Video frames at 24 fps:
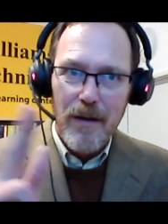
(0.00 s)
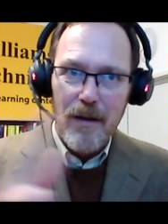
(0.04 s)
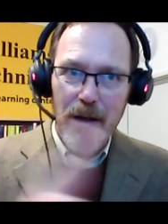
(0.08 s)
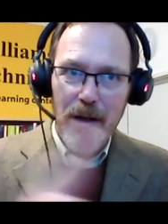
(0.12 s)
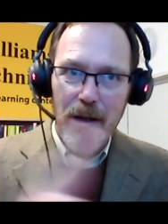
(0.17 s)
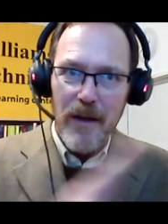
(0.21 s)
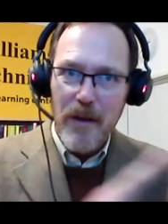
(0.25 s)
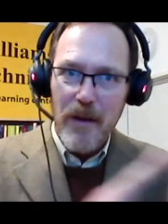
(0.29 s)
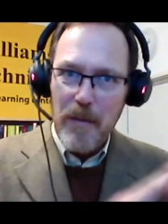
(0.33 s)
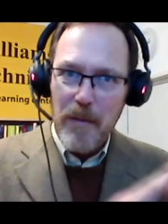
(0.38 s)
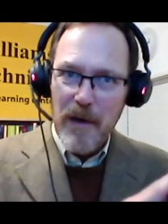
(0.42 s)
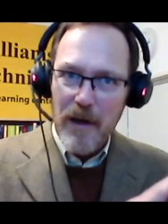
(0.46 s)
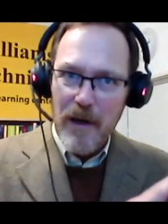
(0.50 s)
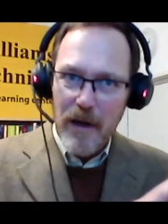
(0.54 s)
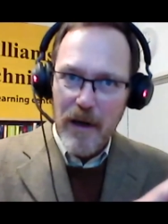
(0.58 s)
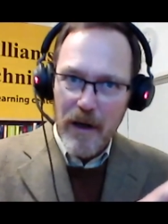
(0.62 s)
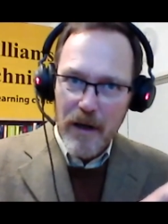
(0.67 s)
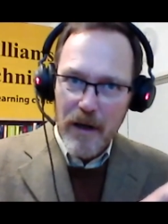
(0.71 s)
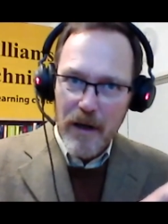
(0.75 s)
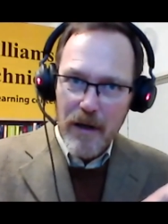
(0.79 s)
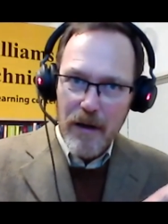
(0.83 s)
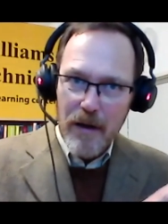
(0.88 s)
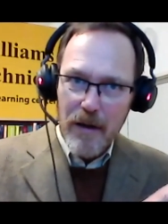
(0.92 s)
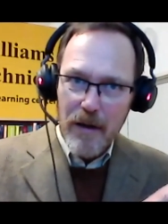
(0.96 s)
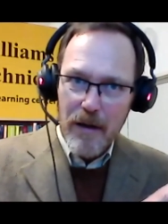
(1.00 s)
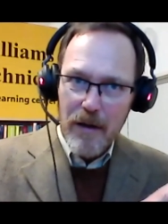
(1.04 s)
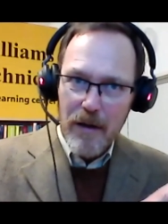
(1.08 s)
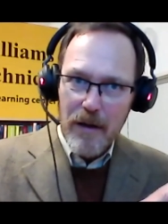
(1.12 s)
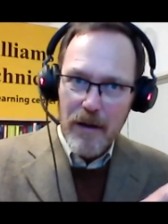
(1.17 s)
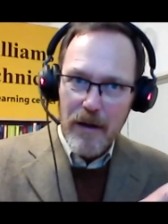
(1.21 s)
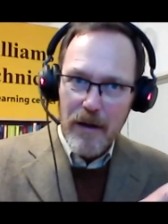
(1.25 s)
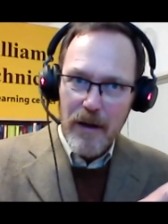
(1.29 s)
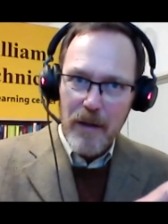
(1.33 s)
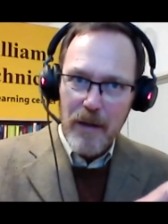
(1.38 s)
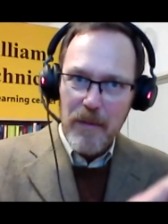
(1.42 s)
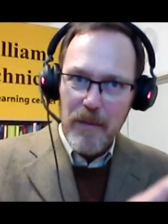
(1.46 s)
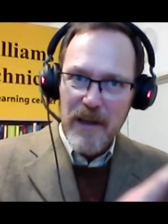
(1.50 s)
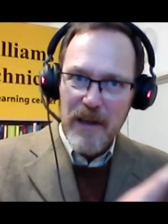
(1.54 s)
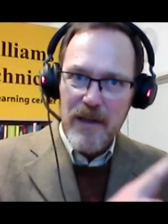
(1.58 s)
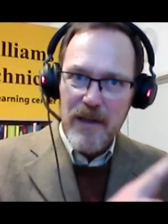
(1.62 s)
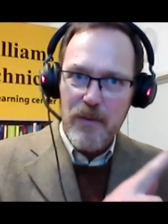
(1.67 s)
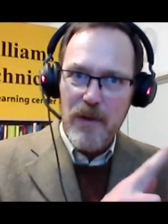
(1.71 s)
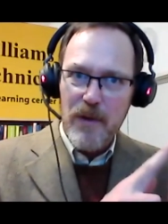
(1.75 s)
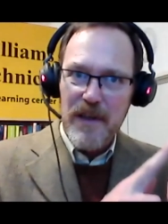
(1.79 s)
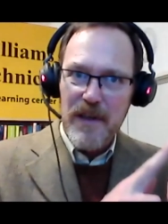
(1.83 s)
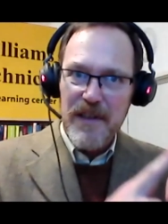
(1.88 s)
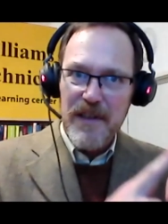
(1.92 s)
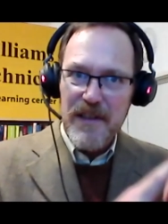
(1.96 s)
in the park, in a place
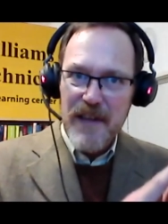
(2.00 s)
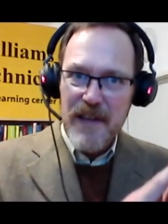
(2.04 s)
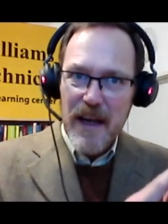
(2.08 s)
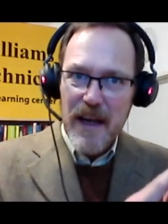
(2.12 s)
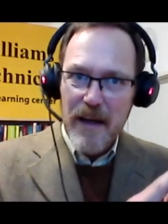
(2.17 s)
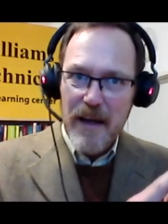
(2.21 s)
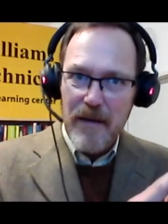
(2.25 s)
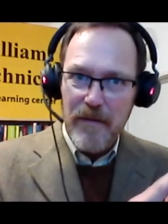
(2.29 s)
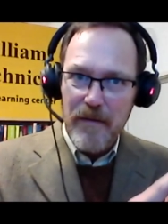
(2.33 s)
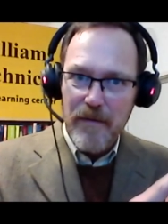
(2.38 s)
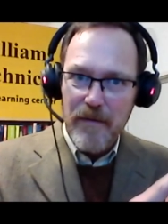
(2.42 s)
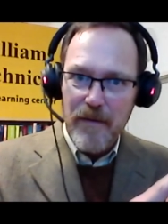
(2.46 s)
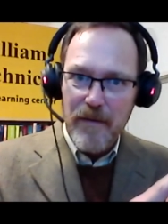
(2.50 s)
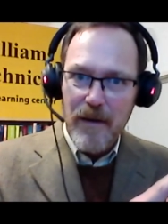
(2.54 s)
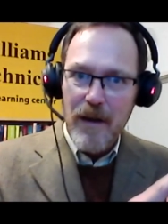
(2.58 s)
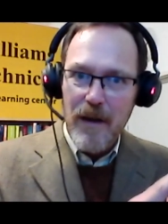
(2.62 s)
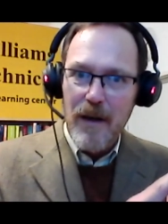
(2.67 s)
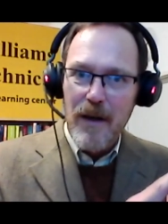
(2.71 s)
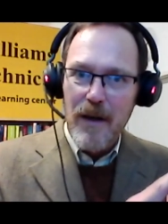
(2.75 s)
where it's safe.